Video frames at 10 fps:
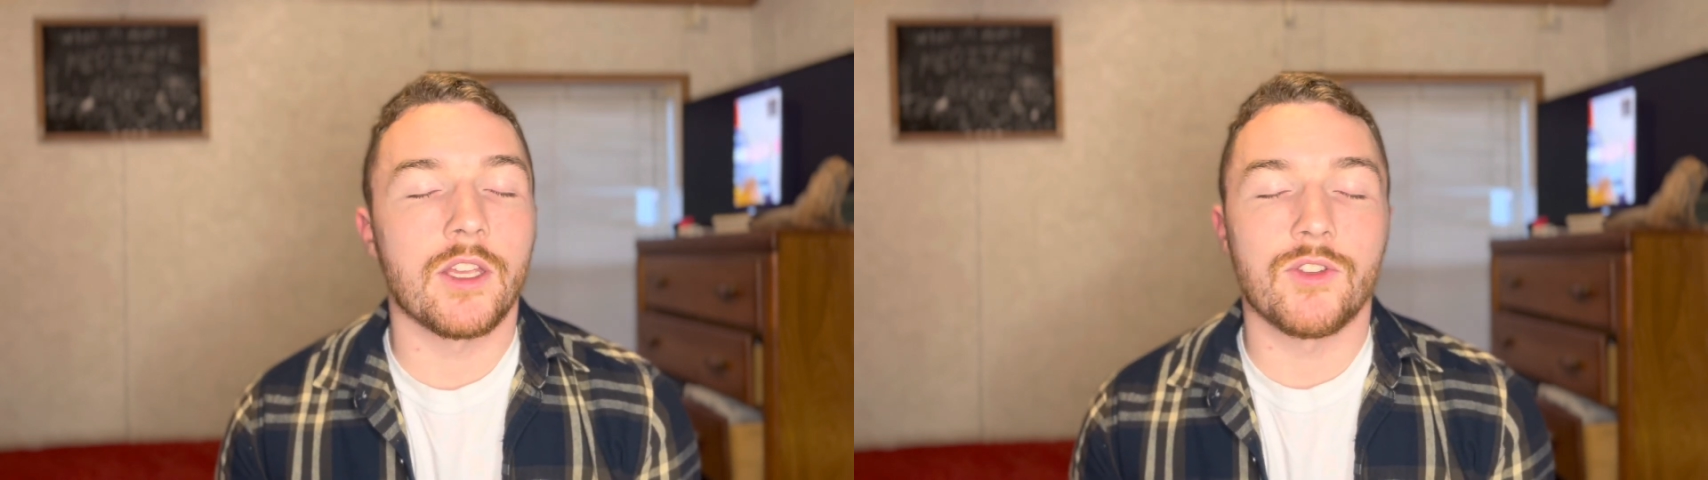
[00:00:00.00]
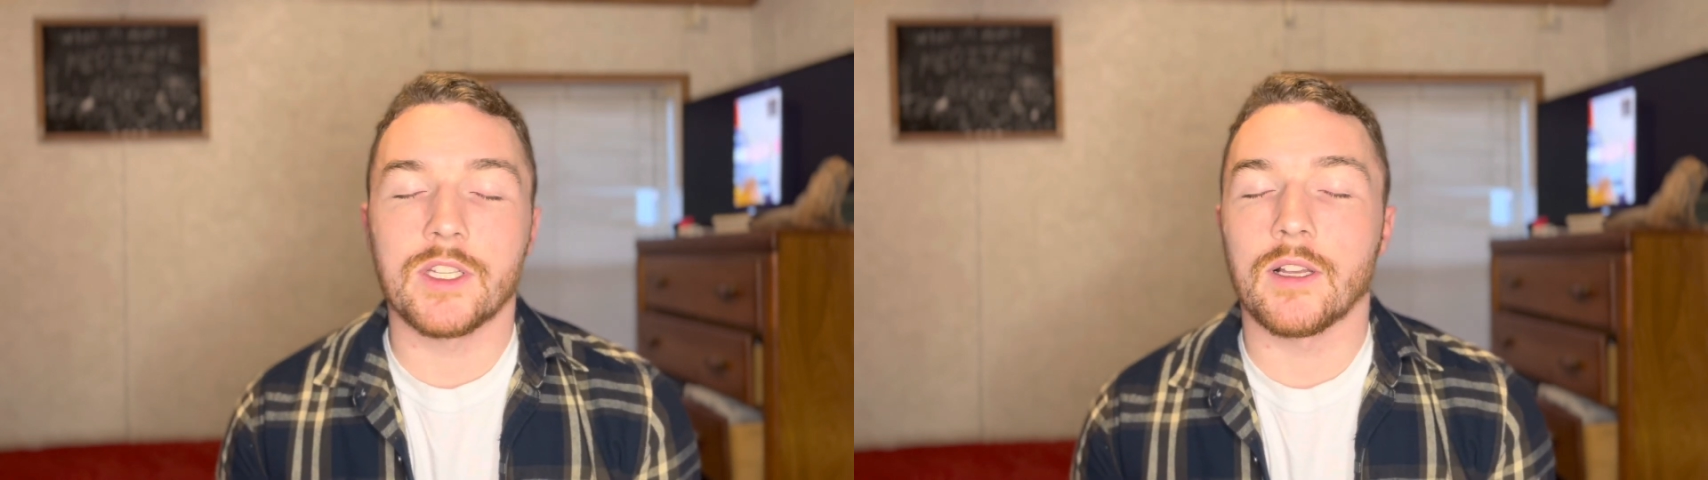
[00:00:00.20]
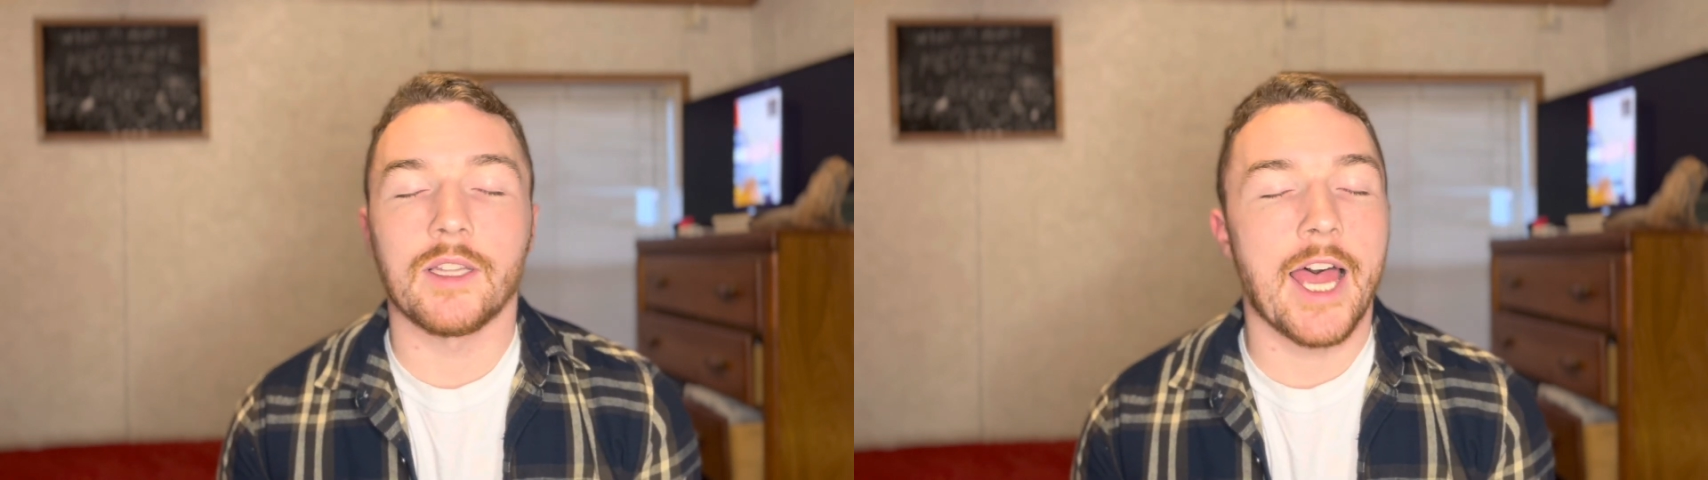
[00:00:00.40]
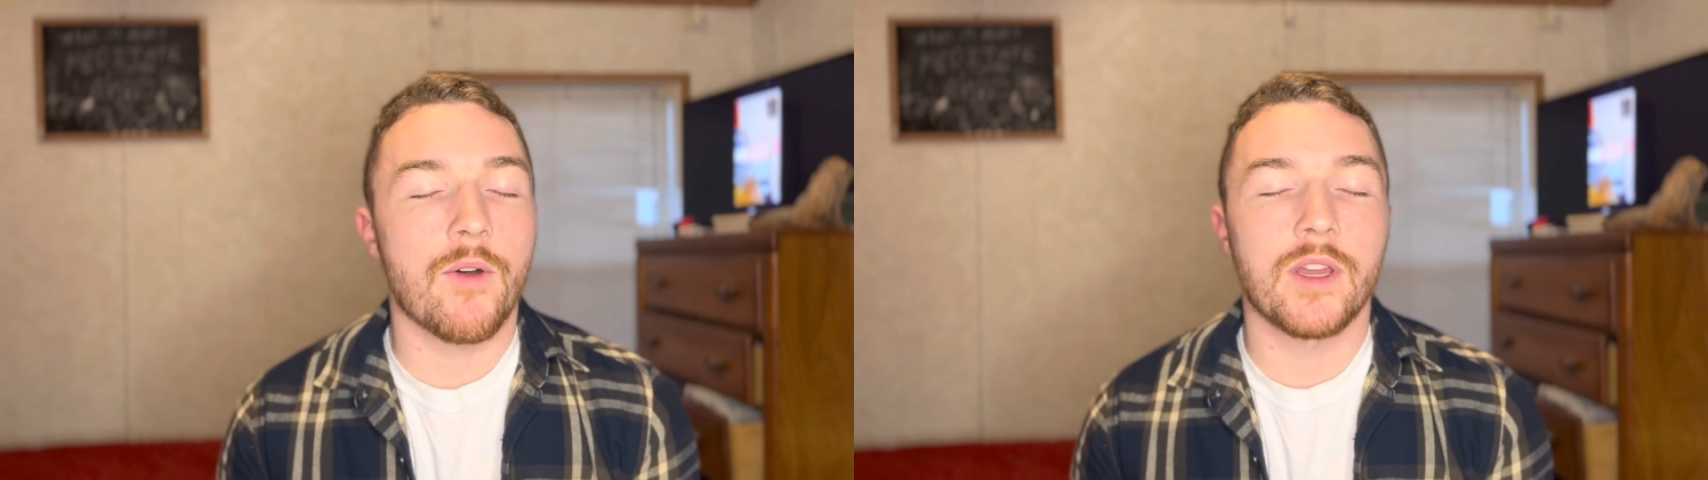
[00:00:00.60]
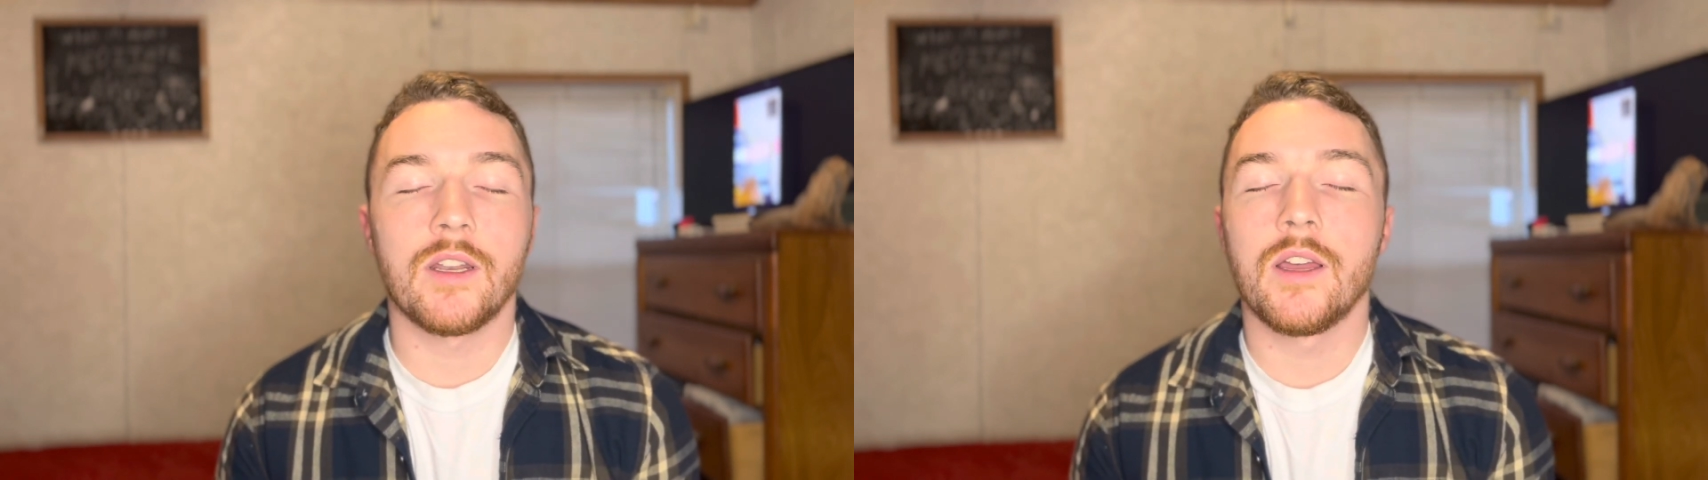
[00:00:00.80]
You just allow
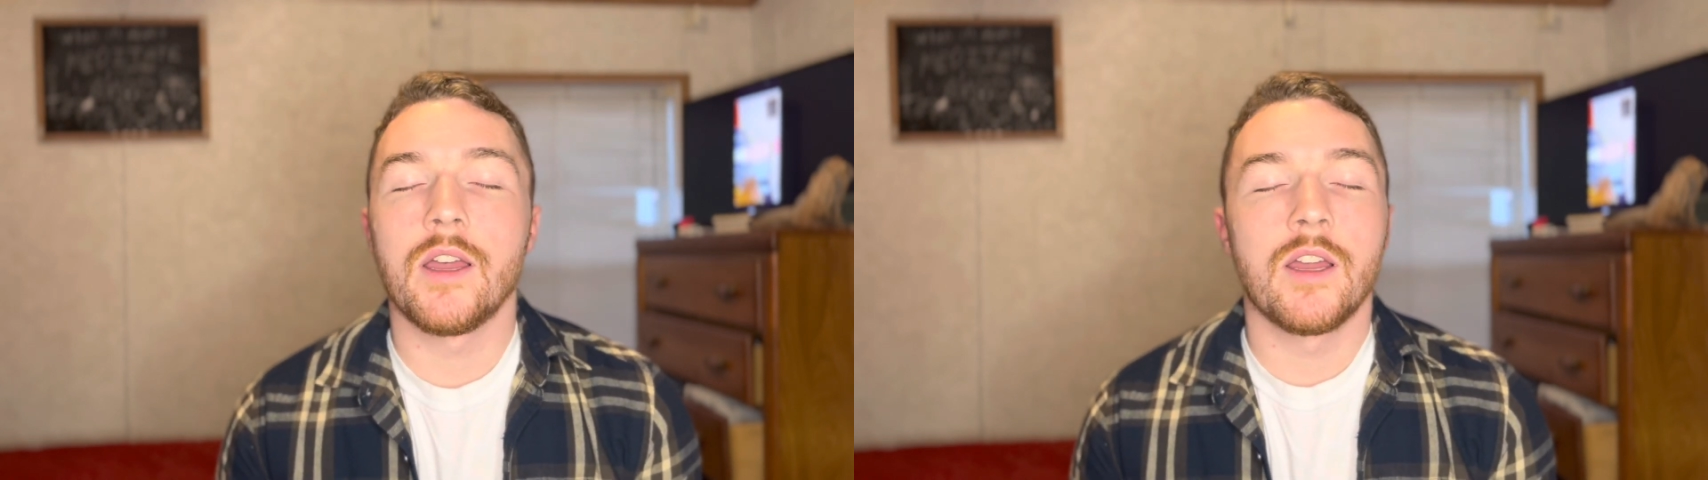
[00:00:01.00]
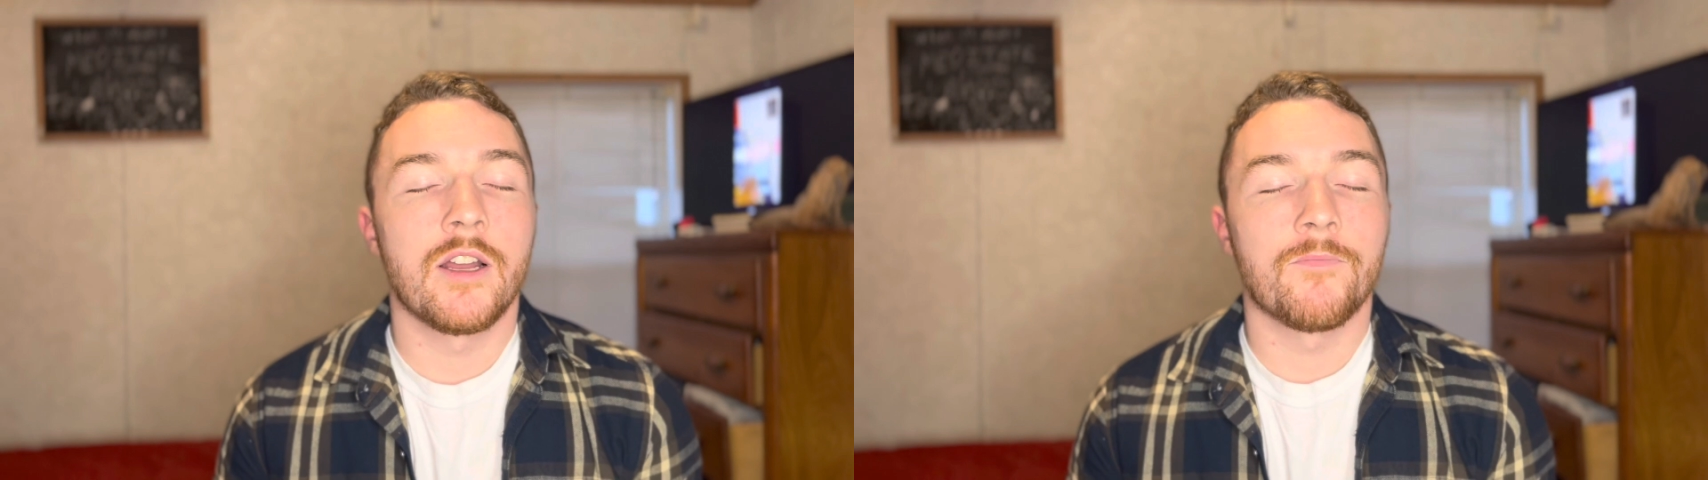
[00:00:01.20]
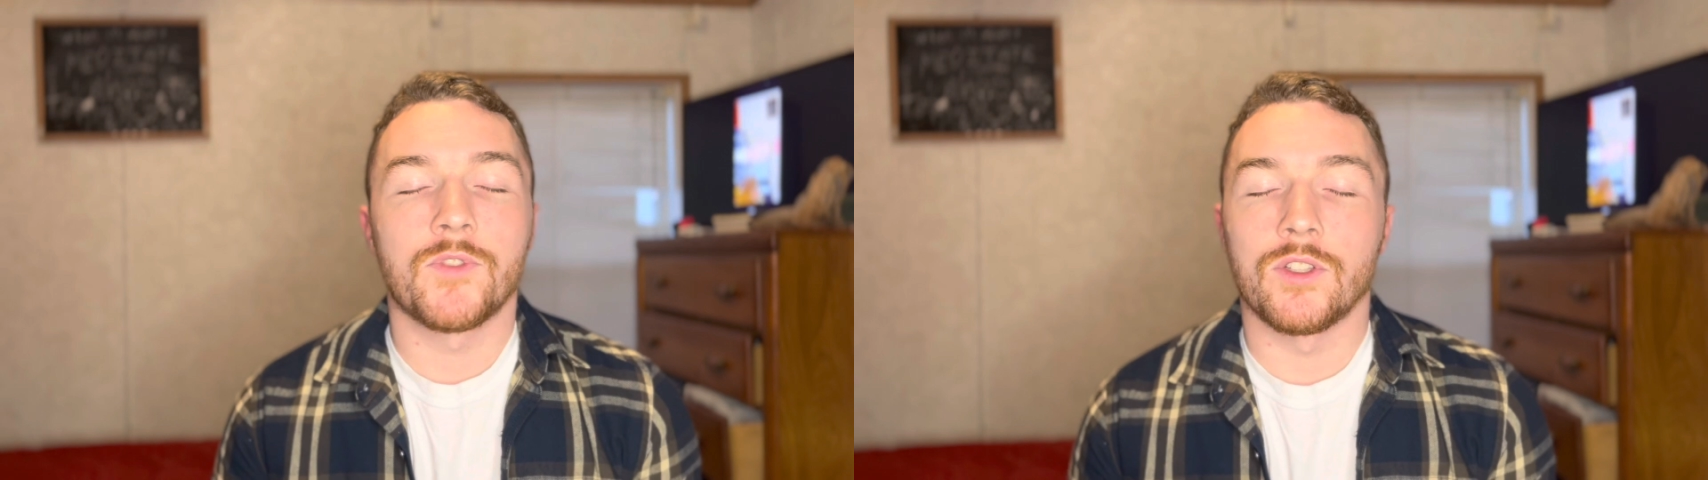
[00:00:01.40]
it to